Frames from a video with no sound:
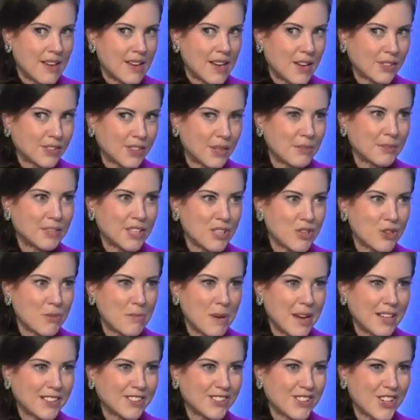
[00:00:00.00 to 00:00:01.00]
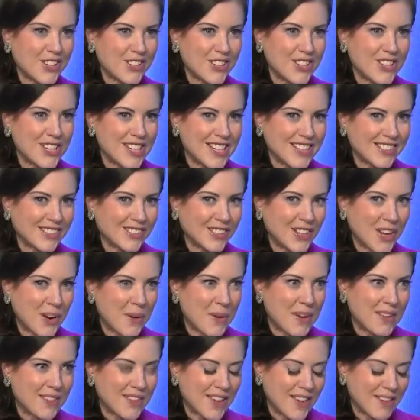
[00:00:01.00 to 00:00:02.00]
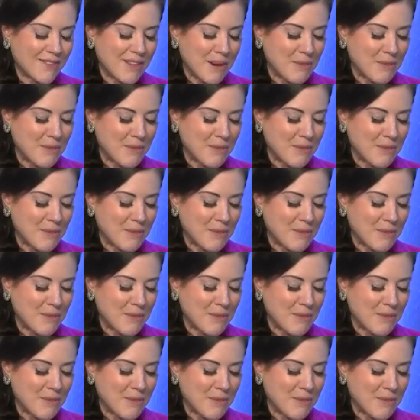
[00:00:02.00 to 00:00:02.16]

Now, some central banks started years ago, and they're